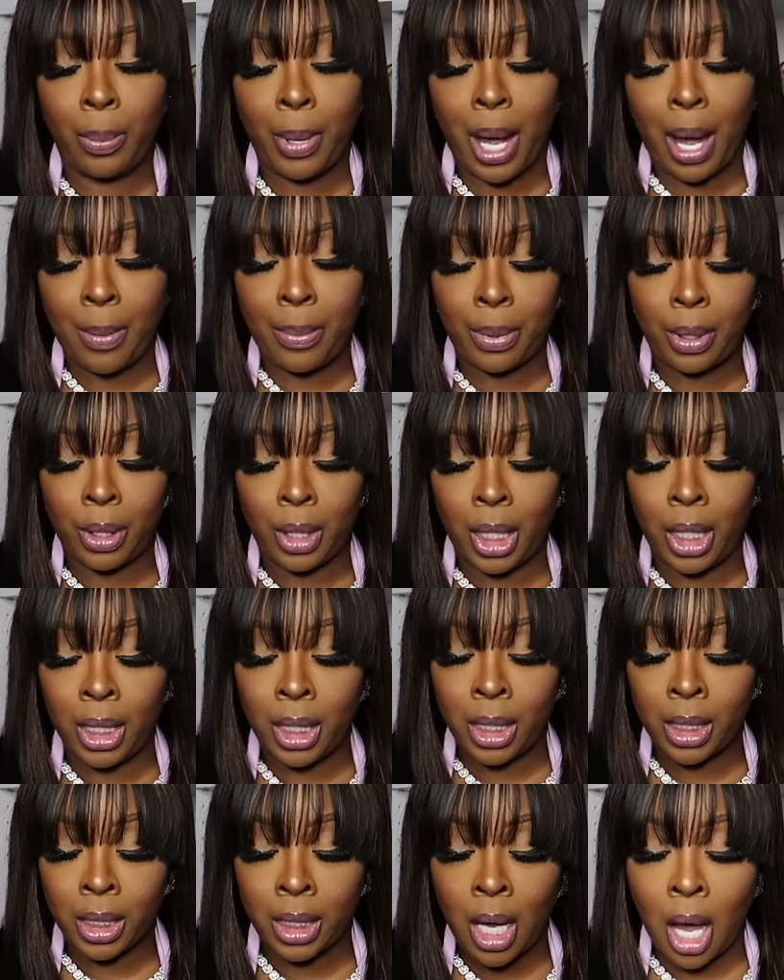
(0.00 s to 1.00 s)
popular
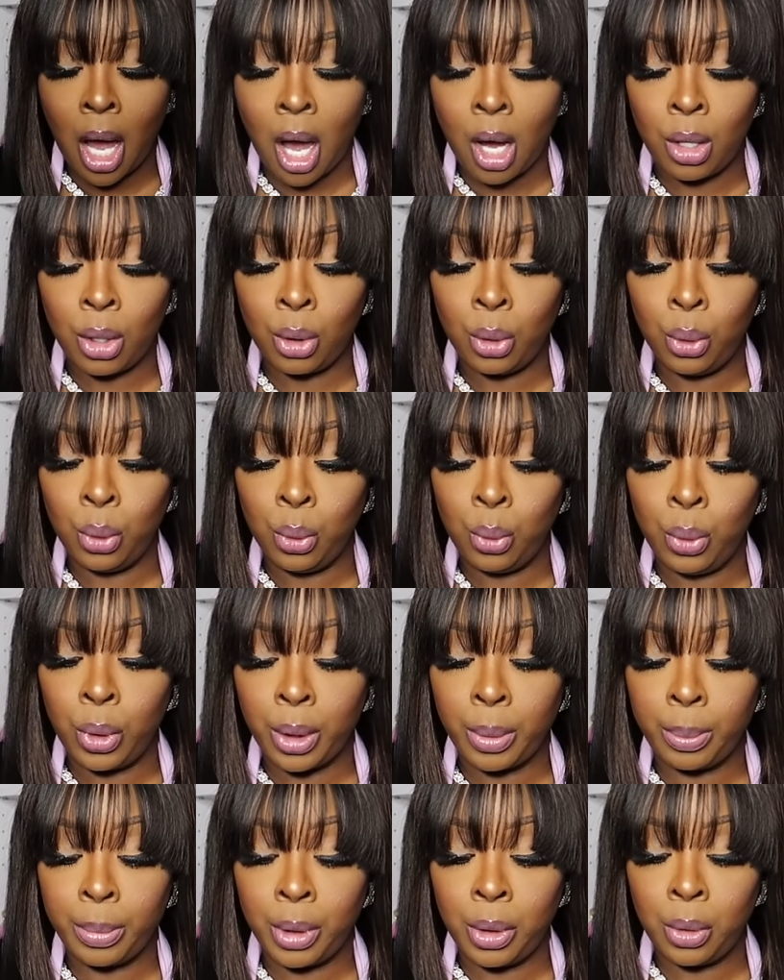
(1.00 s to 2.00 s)
it is called oud
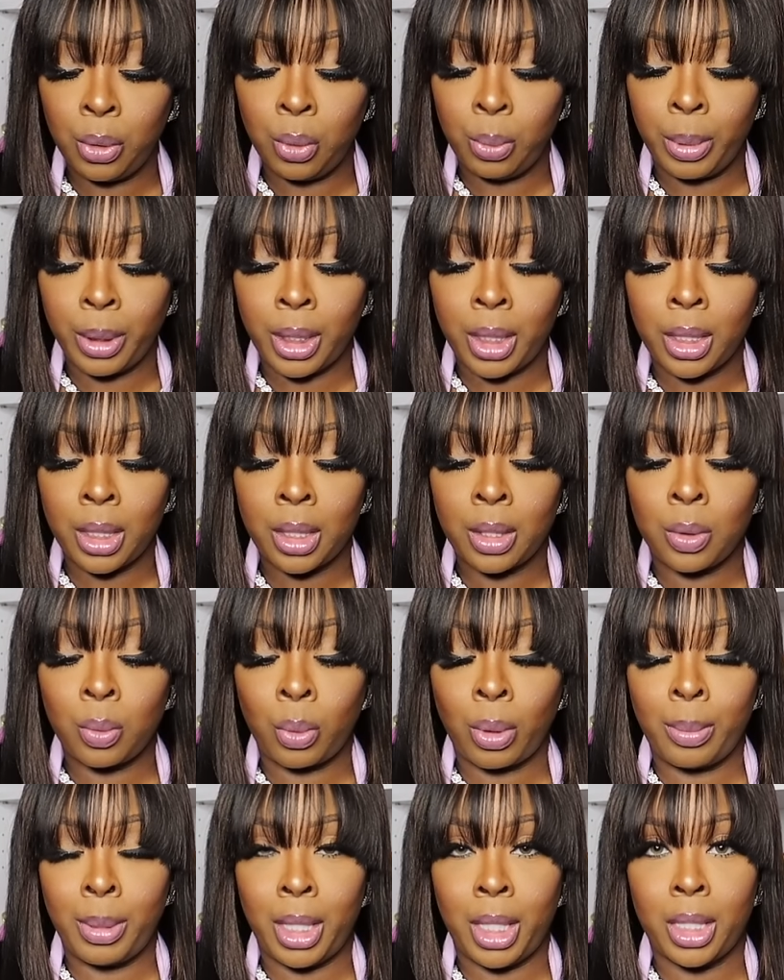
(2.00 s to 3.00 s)
mood but this is
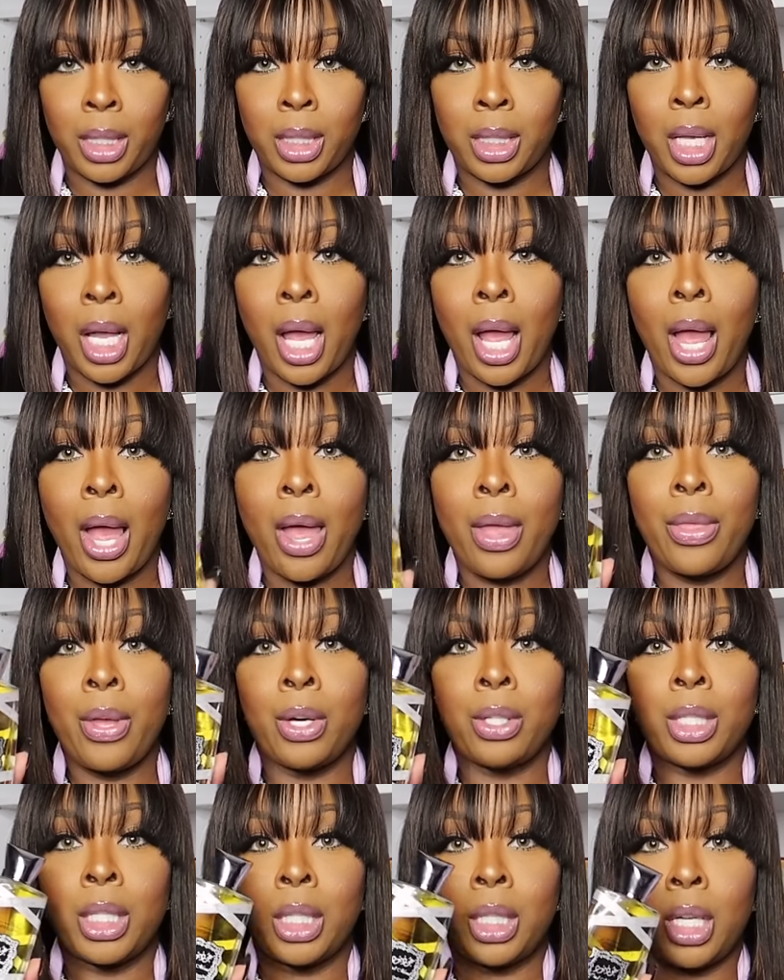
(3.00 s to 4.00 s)
reminisce
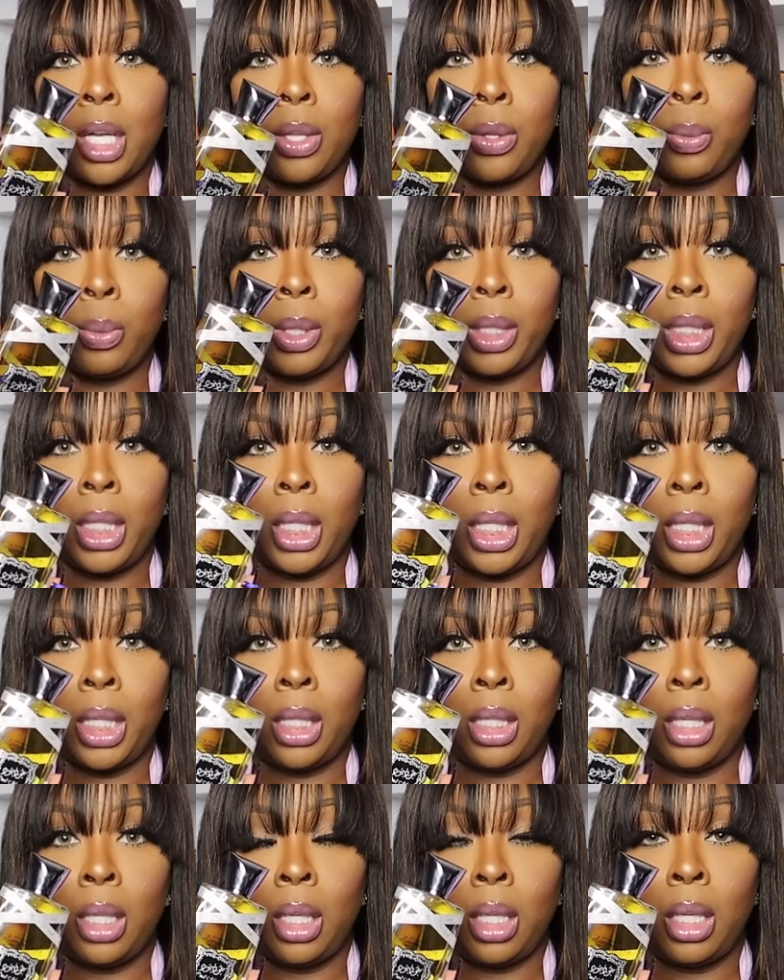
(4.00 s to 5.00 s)
there's another one
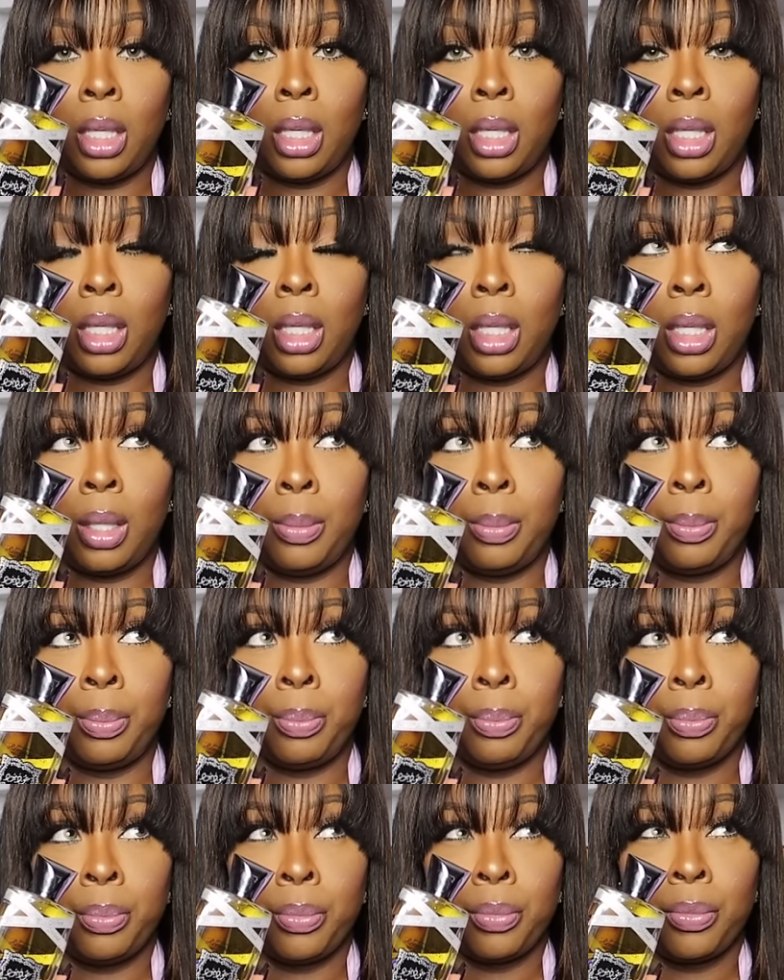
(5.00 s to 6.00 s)
in um
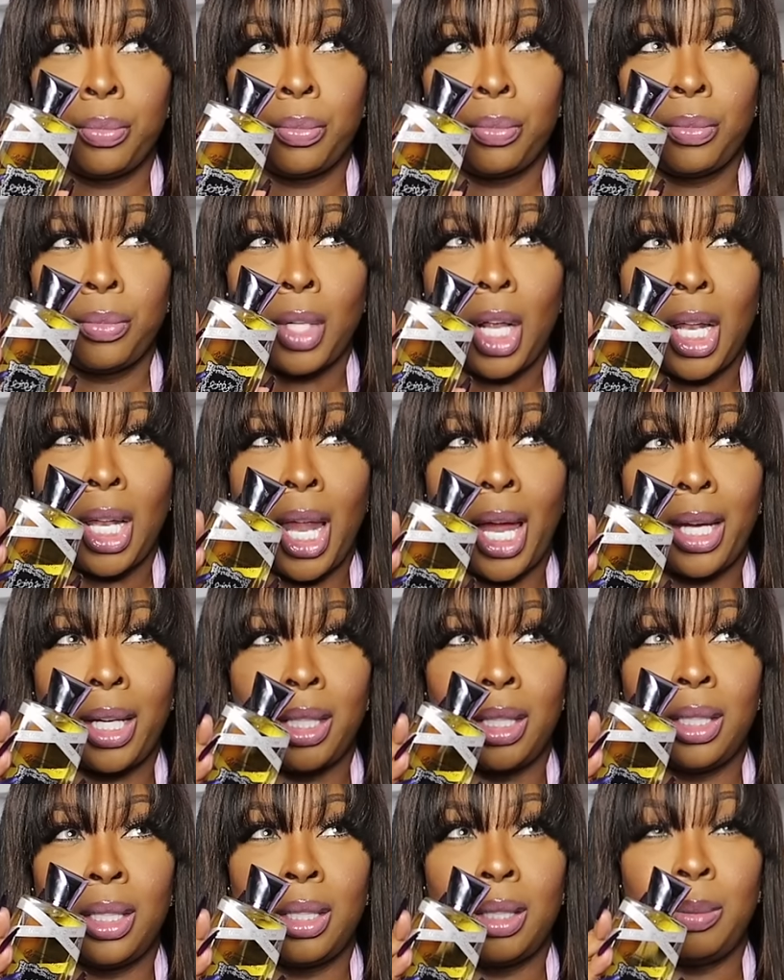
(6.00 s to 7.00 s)
like
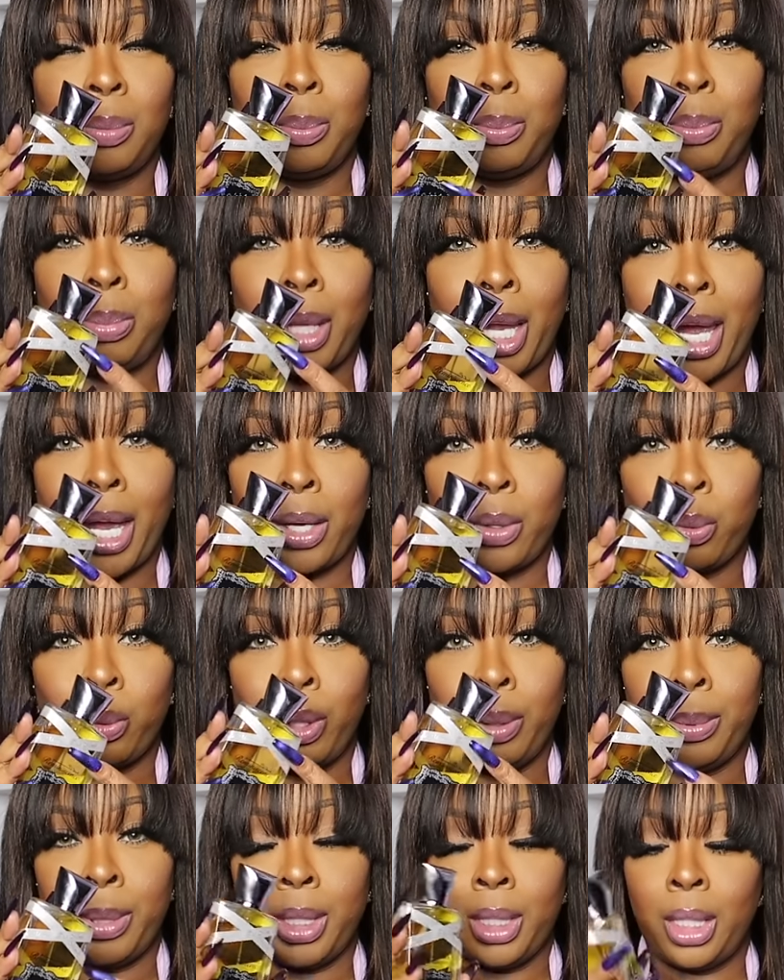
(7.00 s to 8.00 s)
a black
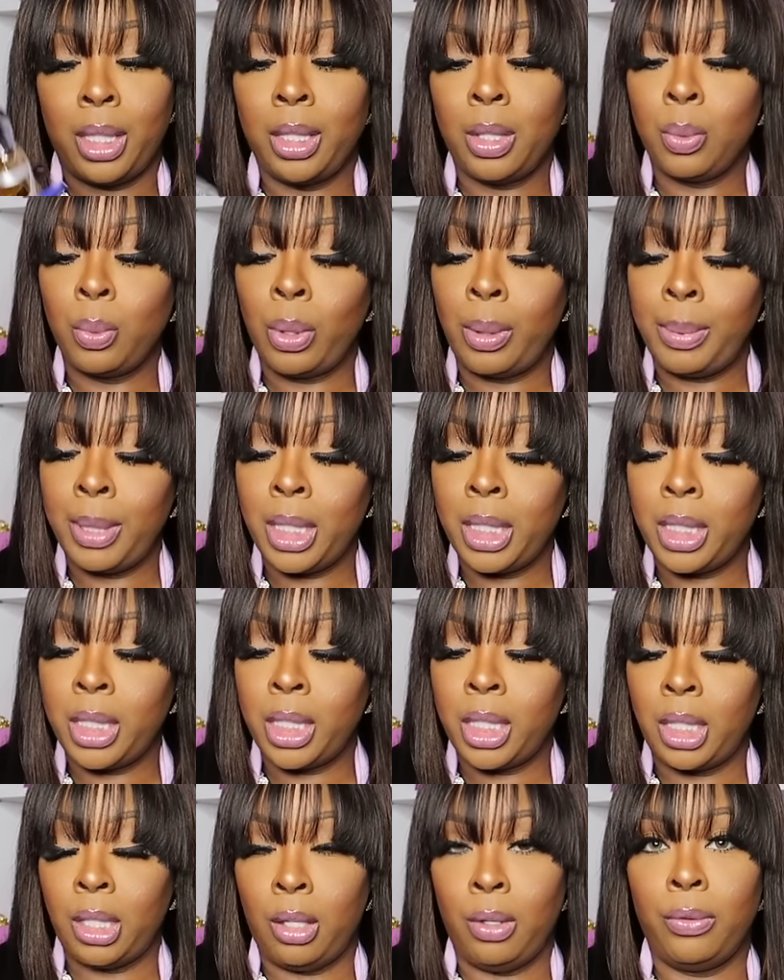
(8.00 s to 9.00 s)
ribbon this ribbon is
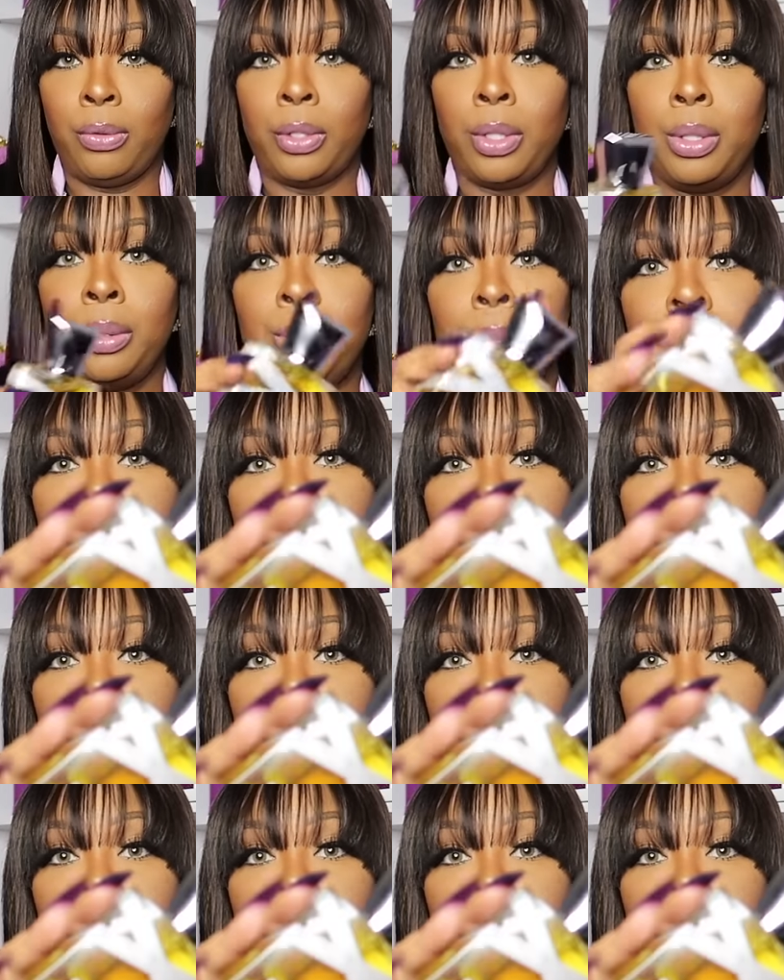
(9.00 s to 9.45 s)
silver